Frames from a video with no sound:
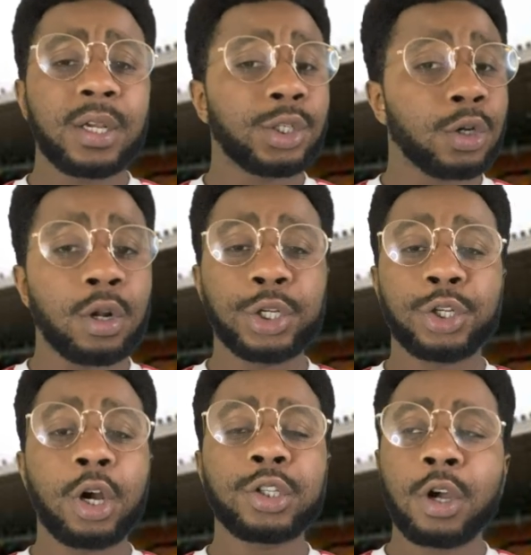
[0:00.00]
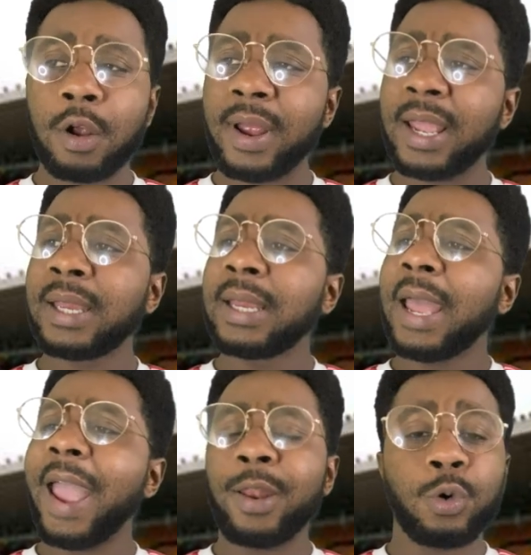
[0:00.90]
Shola Shoatare
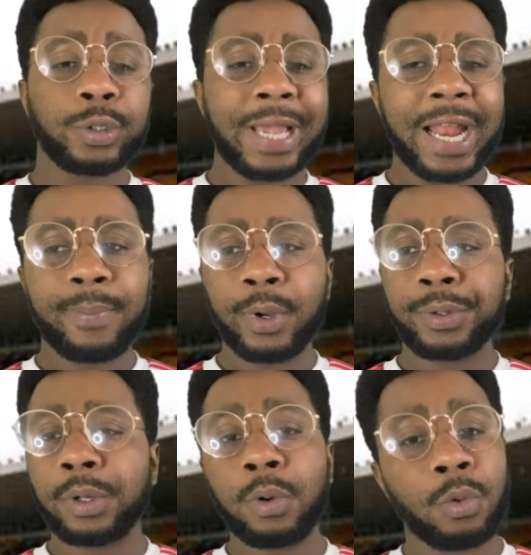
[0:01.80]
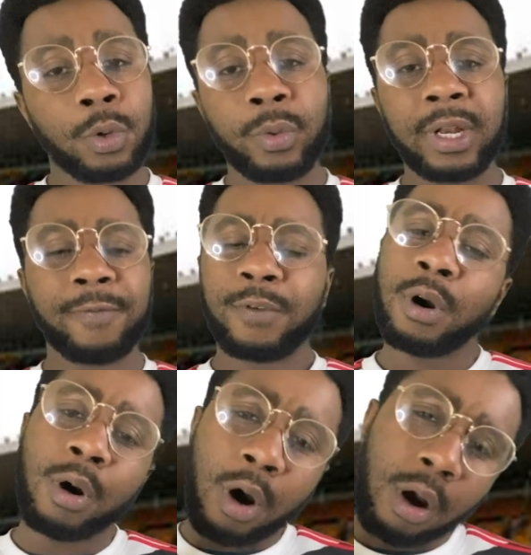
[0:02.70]
and also Hannibal the award winning
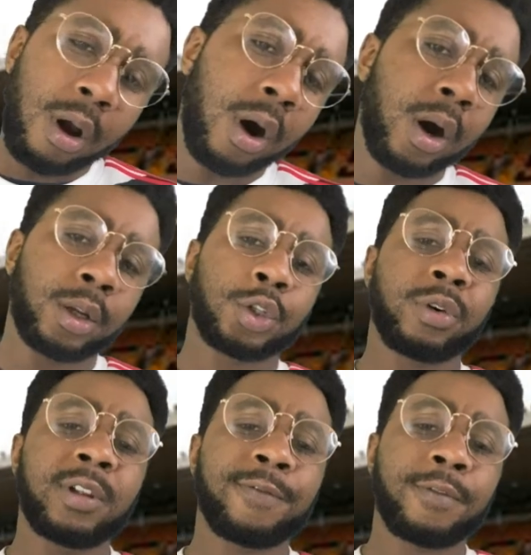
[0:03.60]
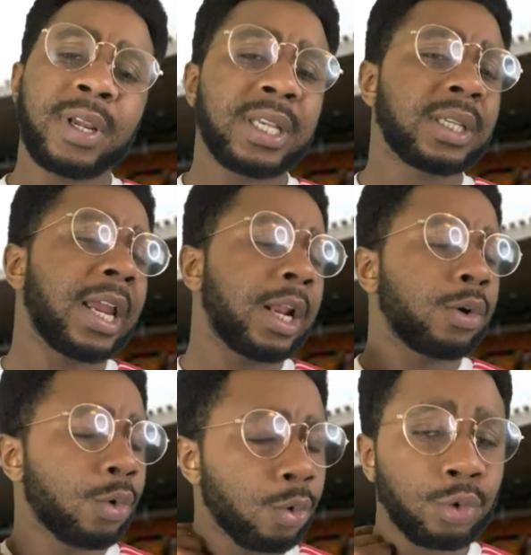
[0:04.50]
for under 23s
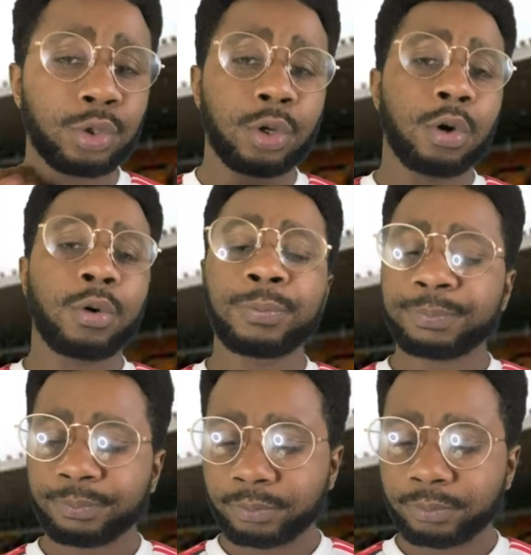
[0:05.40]
and also